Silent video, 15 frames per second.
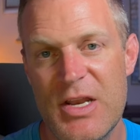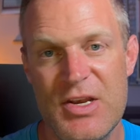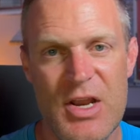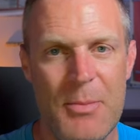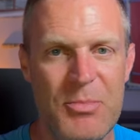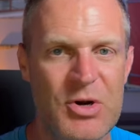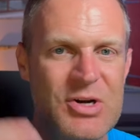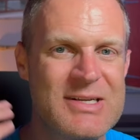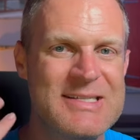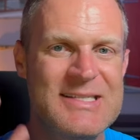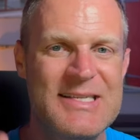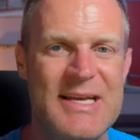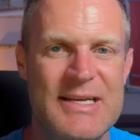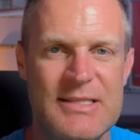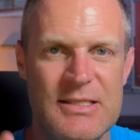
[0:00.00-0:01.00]
Number
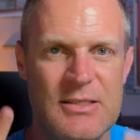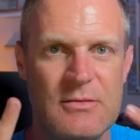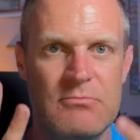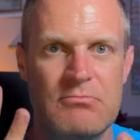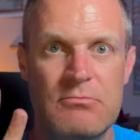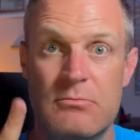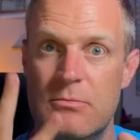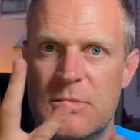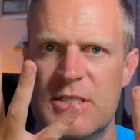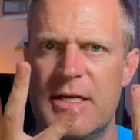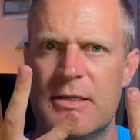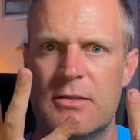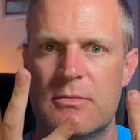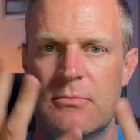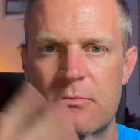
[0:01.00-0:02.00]
six,
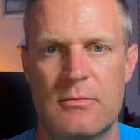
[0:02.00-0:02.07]
six,